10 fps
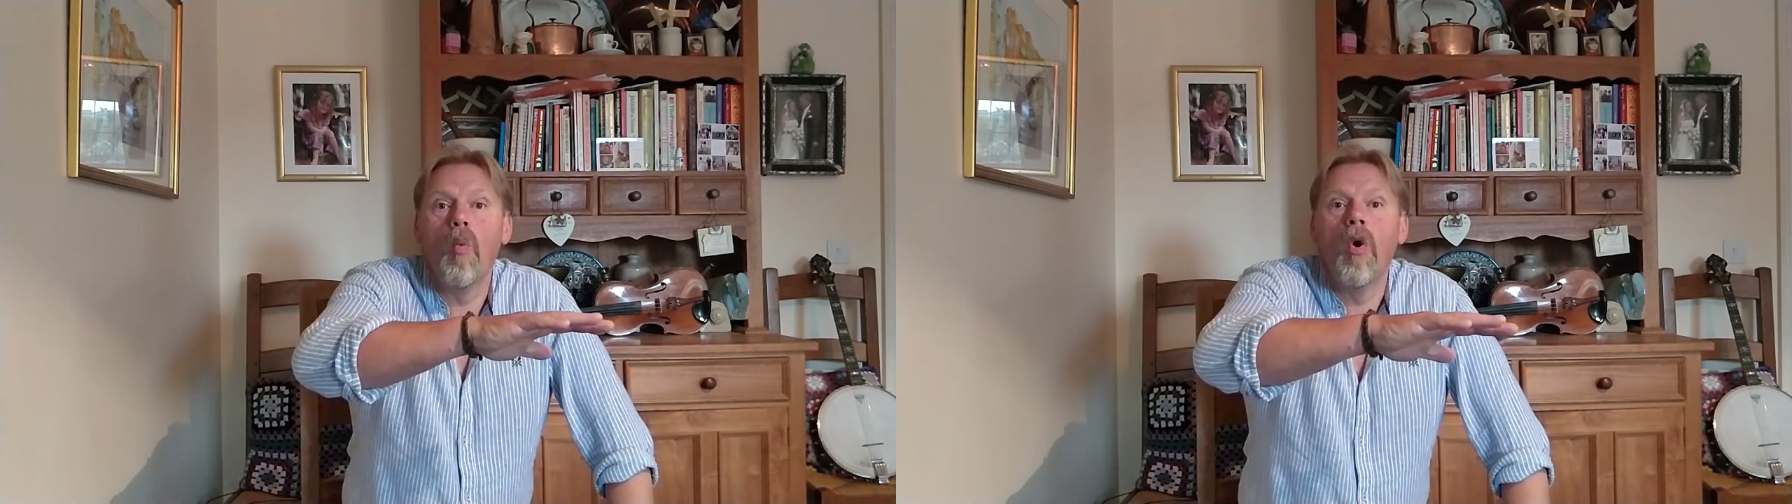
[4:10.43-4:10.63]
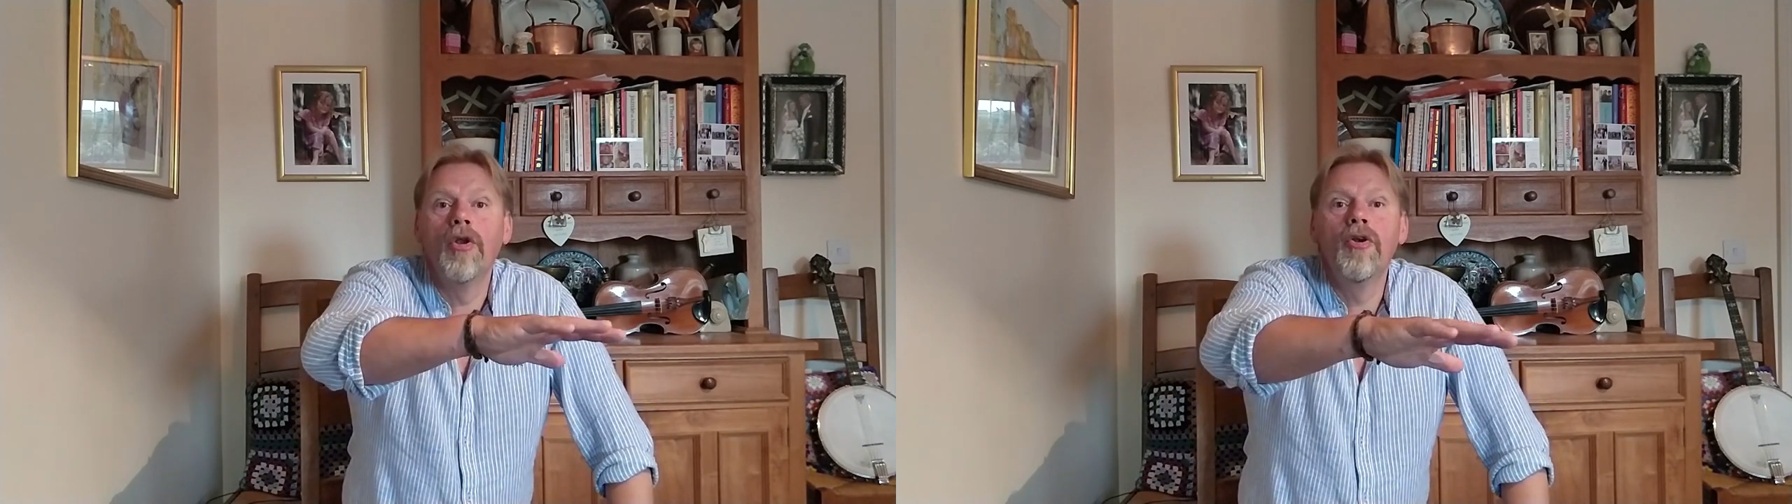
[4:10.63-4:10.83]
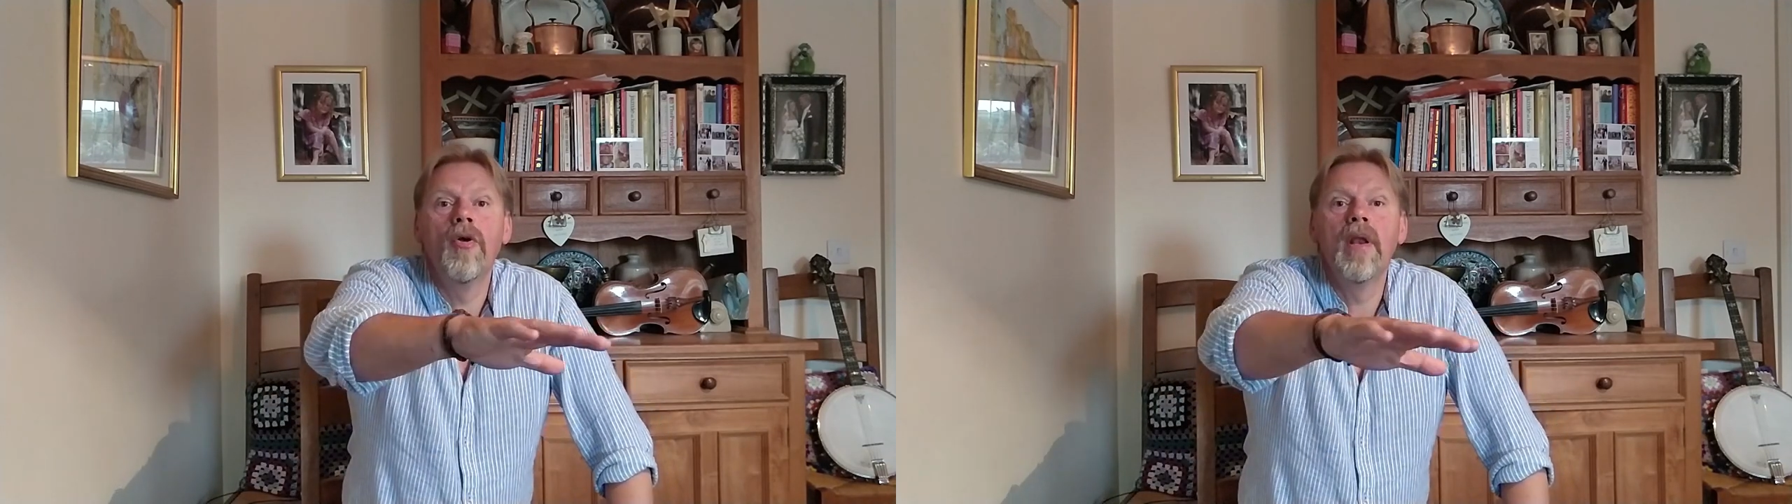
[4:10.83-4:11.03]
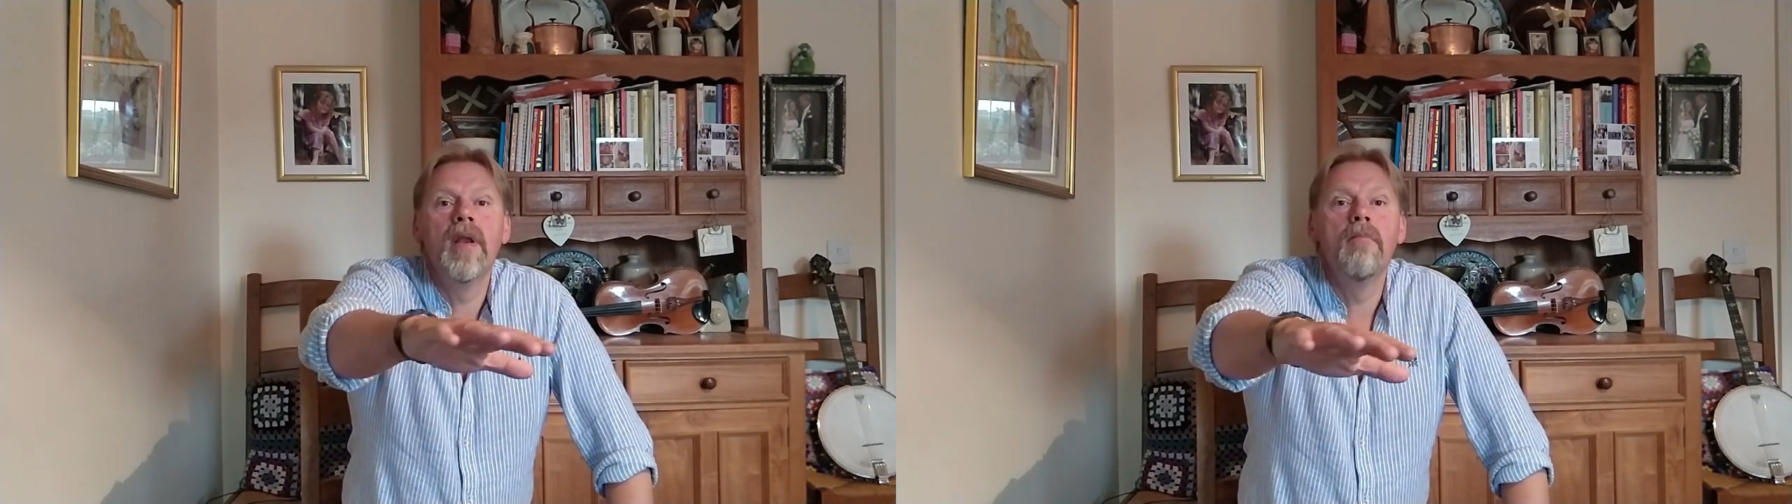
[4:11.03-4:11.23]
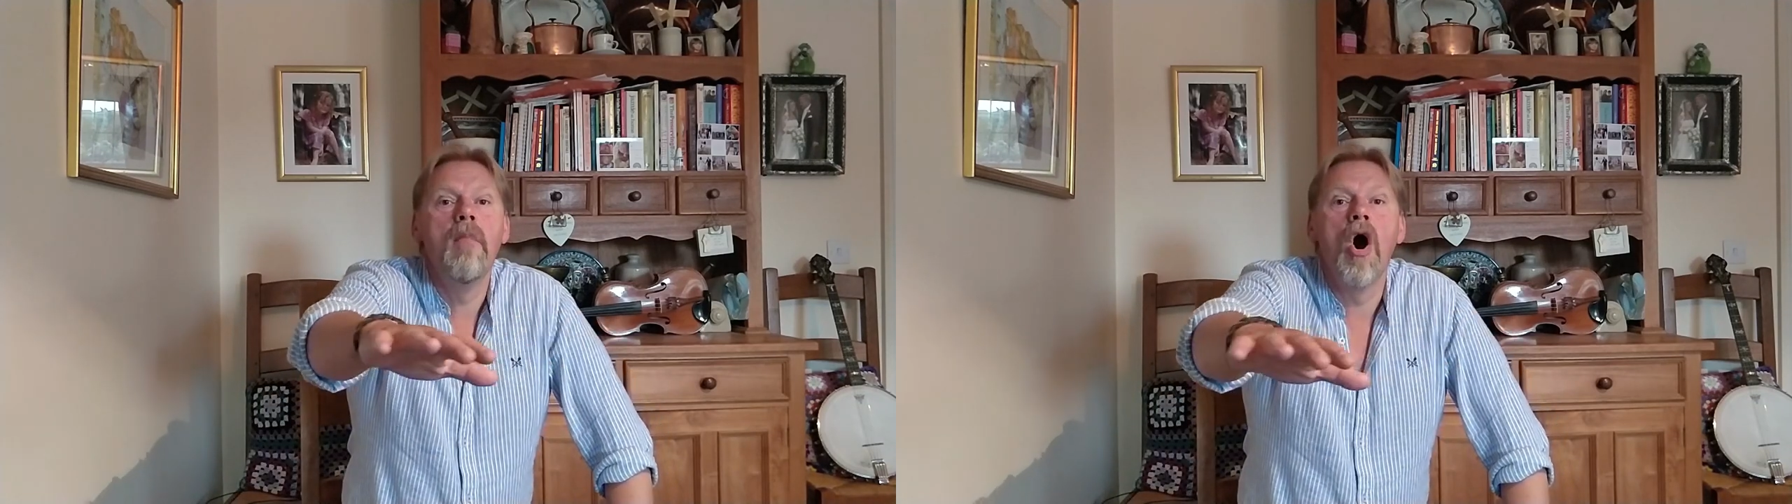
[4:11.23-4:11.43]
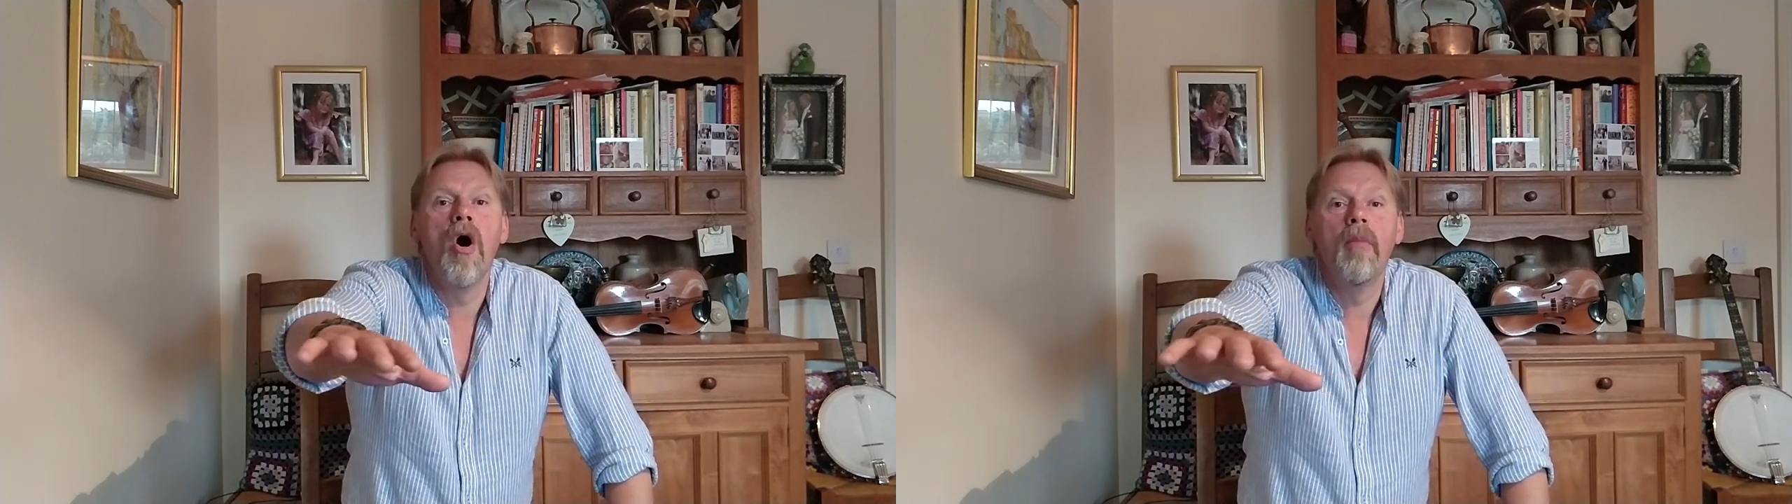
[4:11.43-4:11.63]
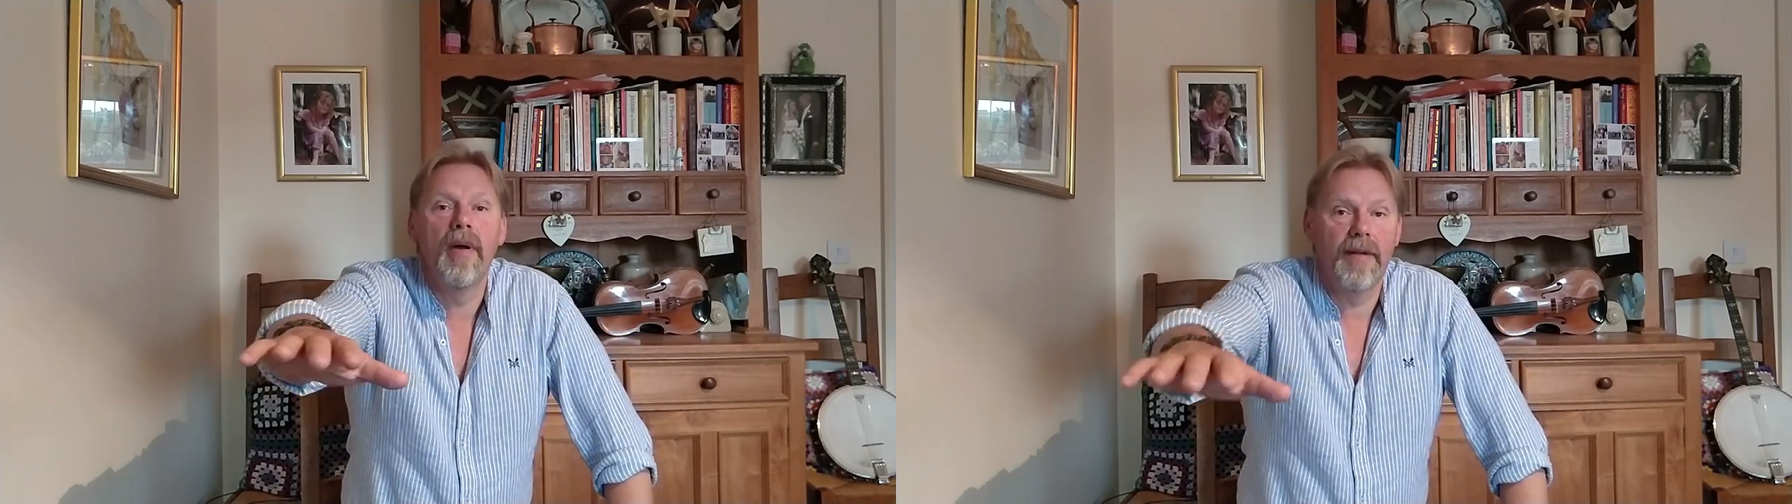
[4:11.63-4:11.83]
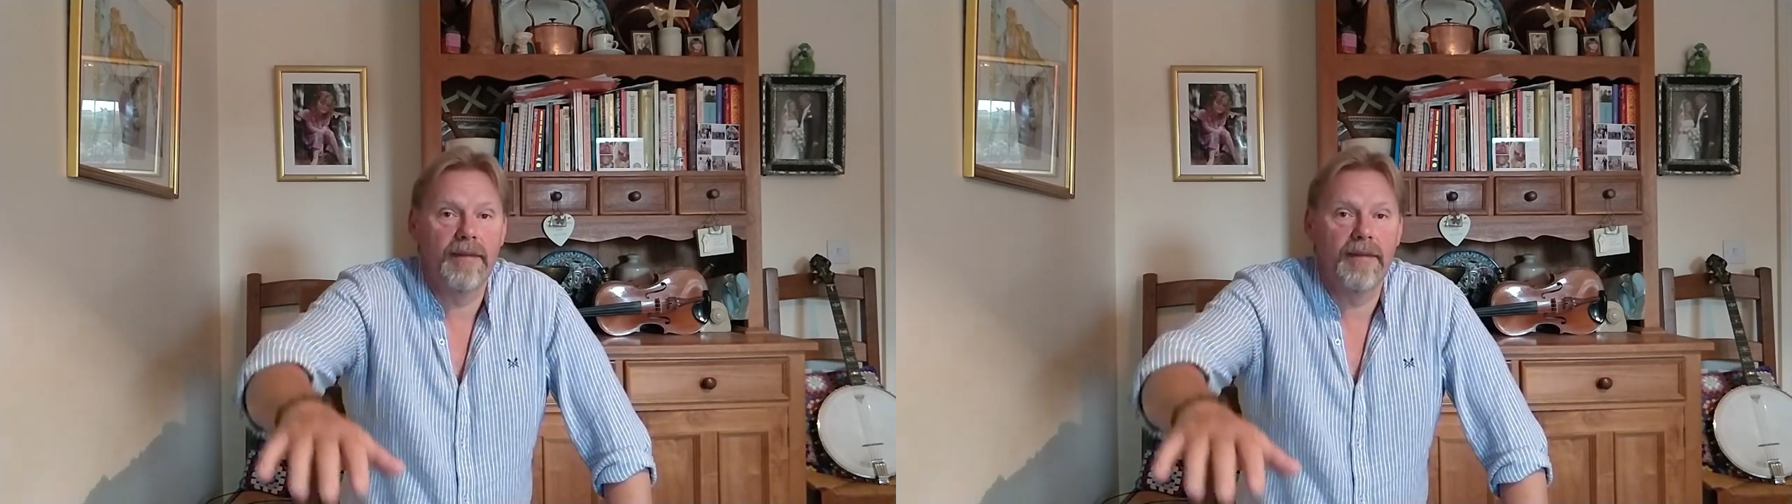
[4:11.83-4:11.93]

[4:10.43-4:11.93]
wondering mob,